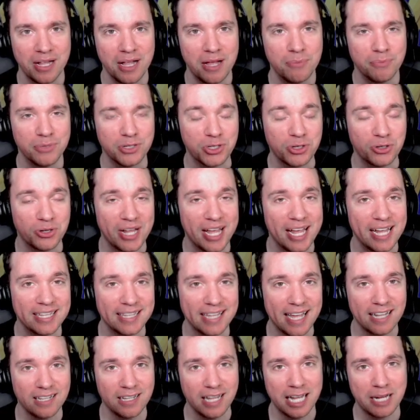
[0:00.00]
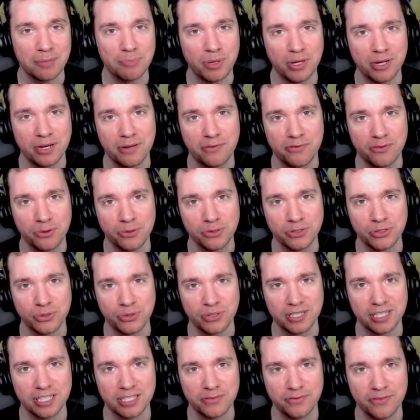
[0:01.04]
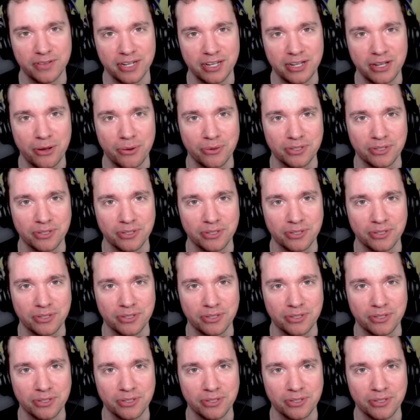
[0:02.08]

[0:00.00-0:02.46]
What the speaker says: Be sure to hit that like button if you enjoyed this video